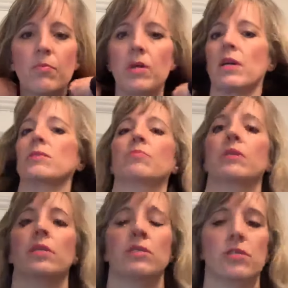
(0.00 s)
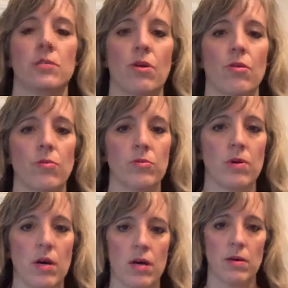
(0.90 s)
because we need to
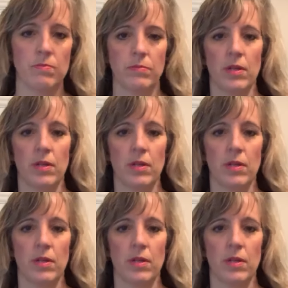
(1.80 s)
know,